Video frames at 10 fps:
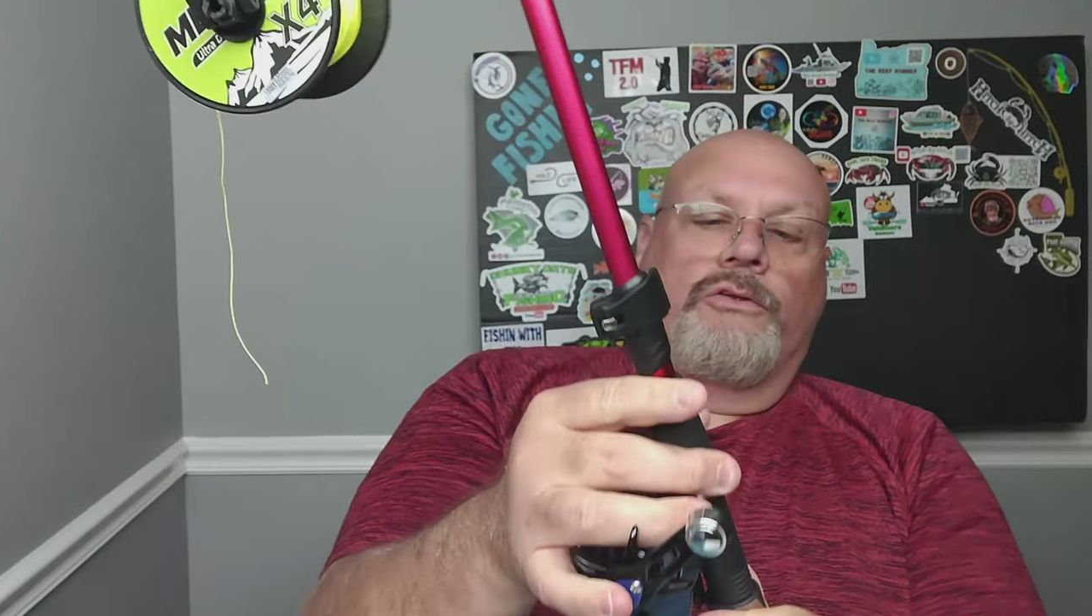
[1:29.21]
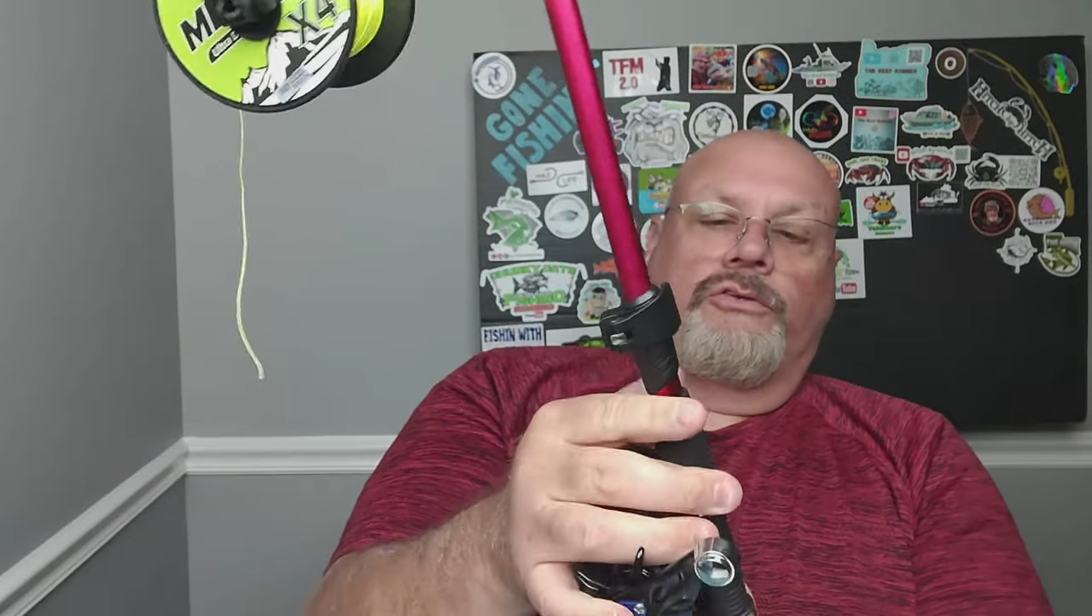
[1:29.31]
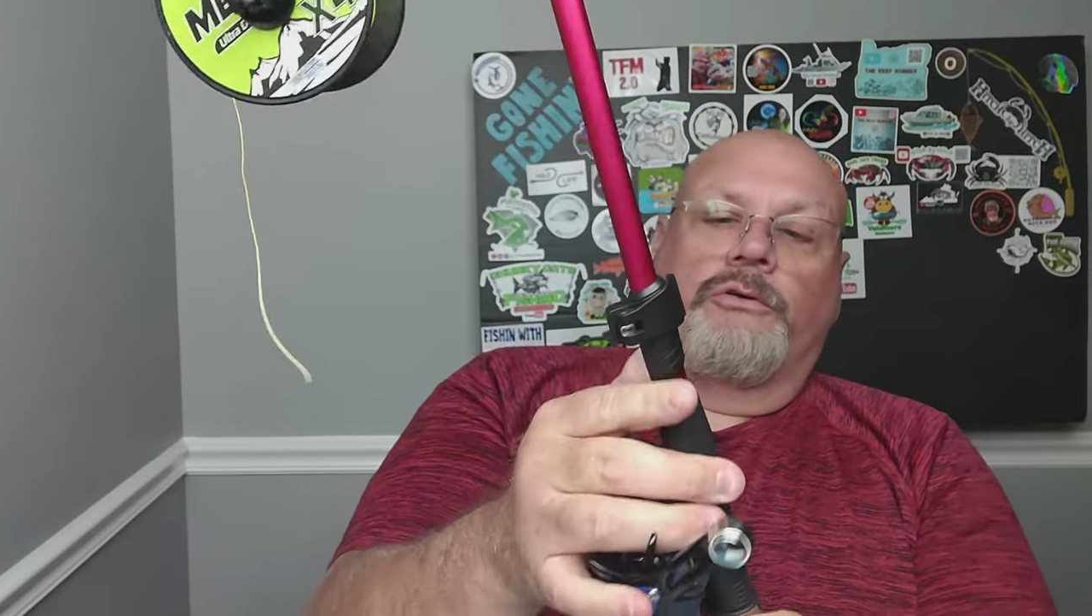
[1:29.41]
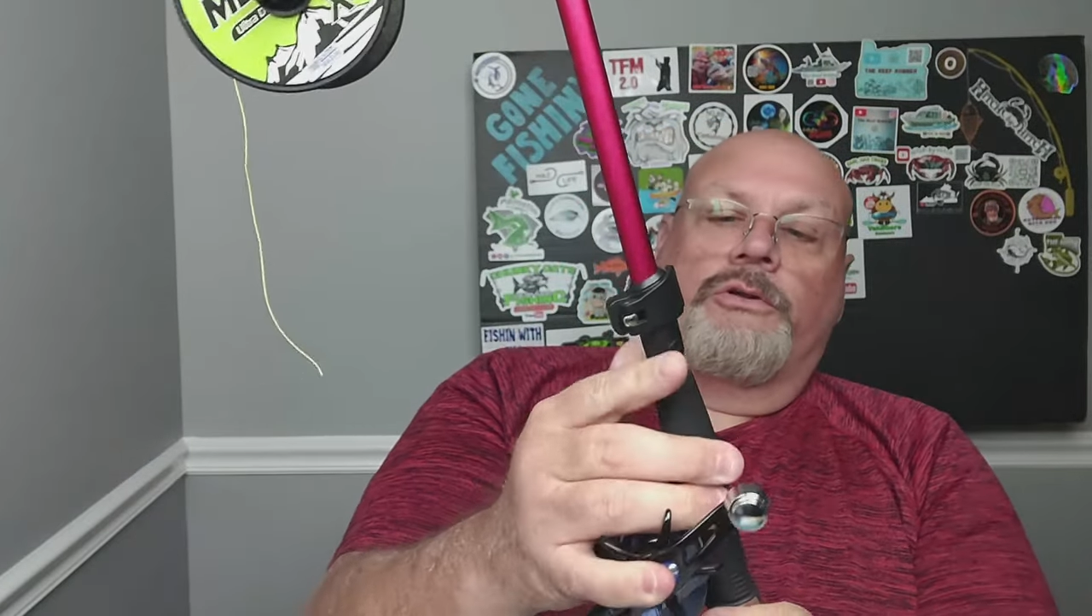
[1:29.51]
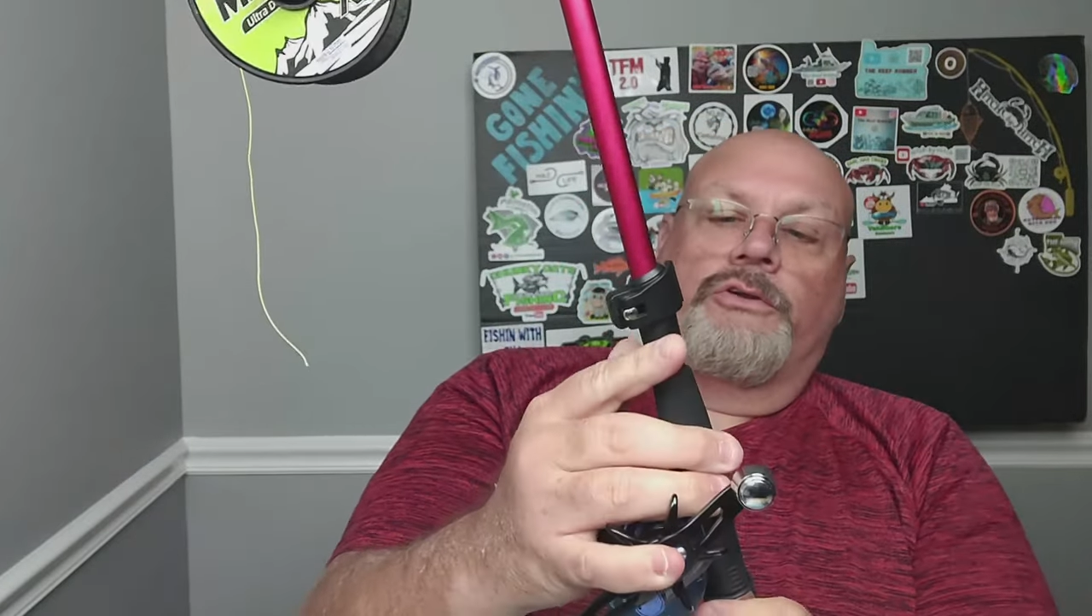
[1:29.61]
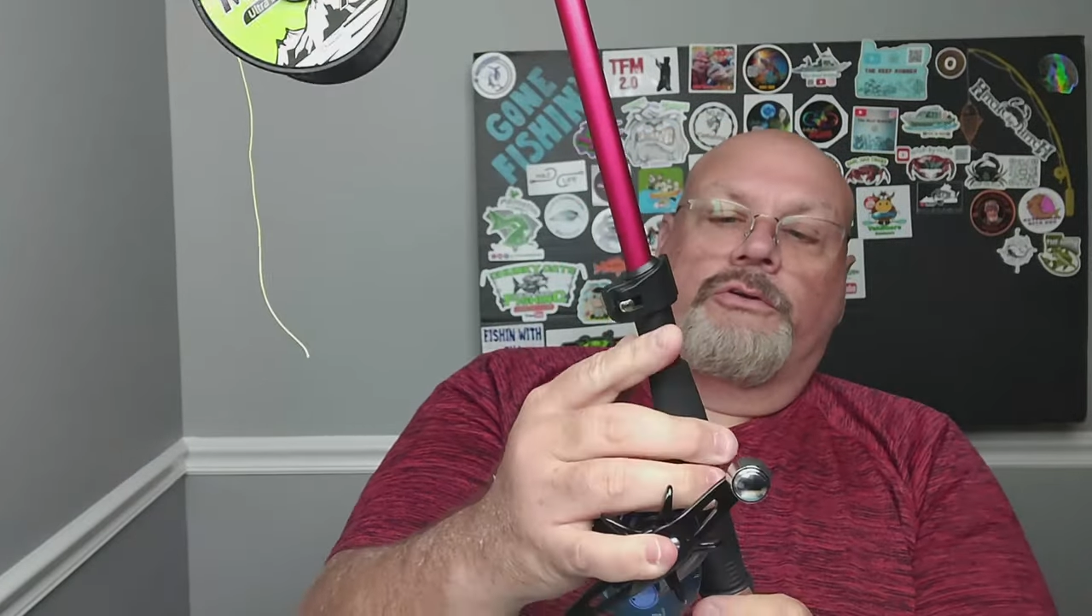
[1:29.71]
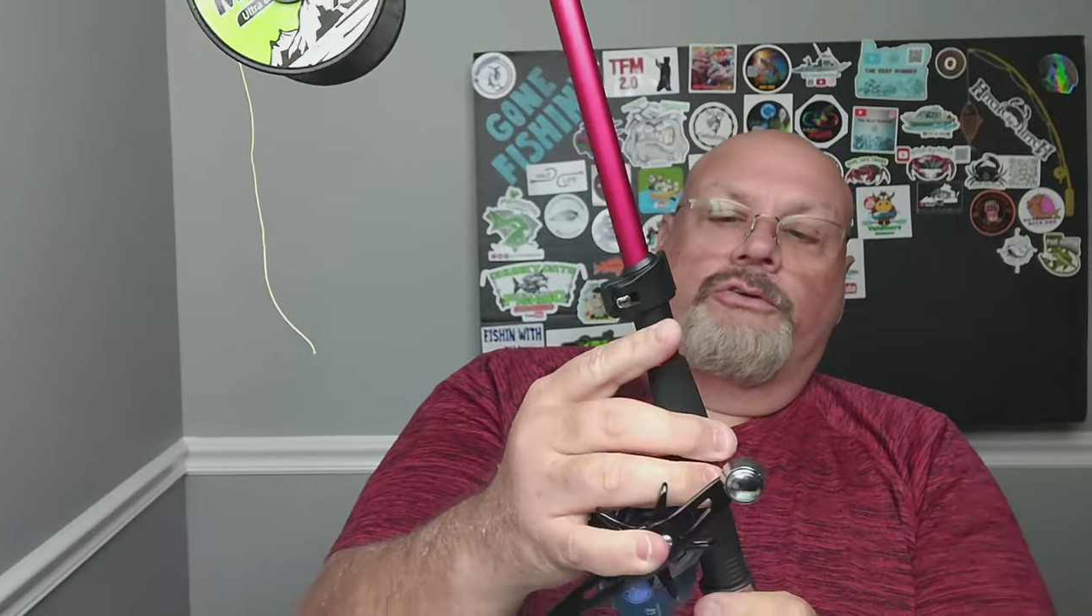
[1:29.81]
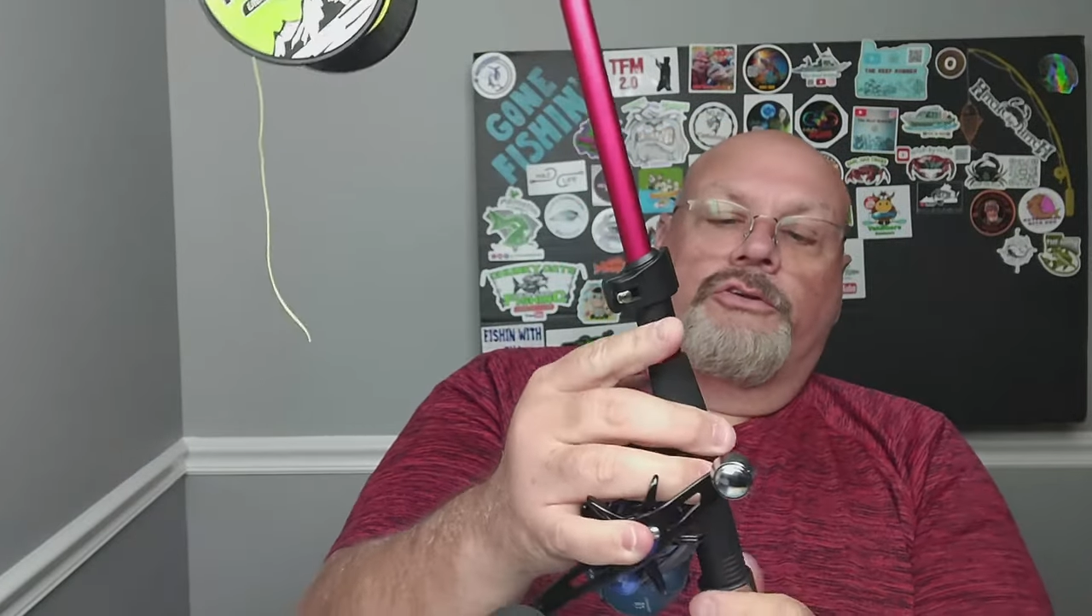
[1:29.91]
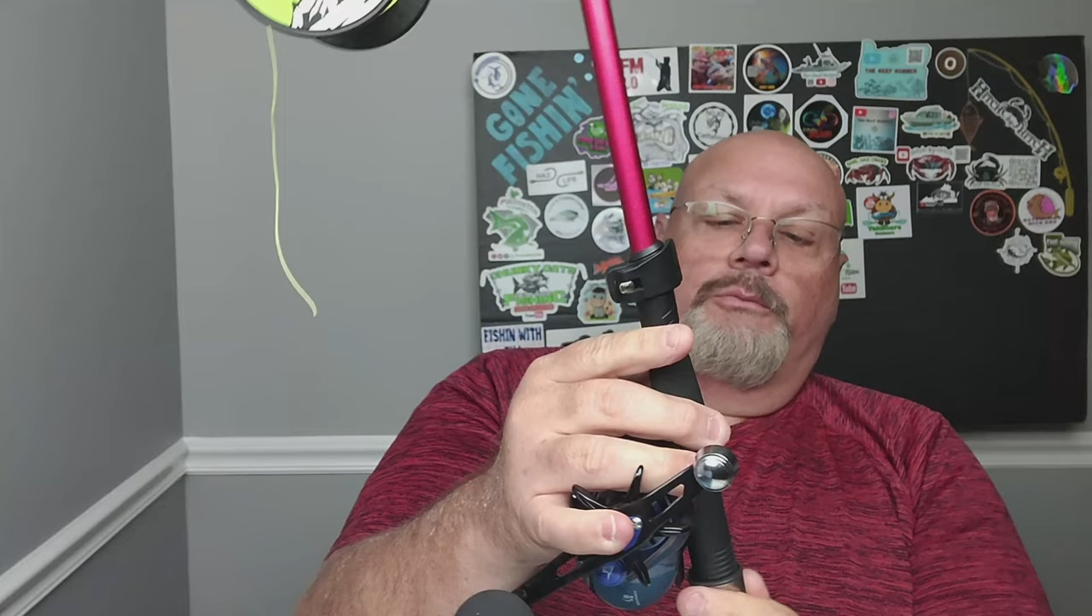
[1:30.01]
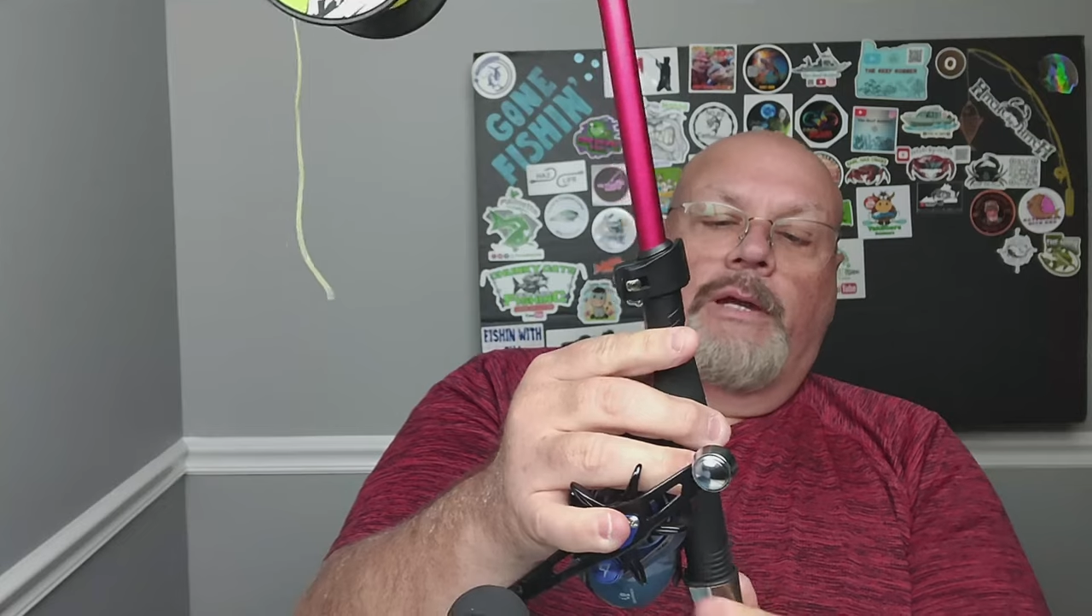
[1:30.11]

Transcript: So what you do is you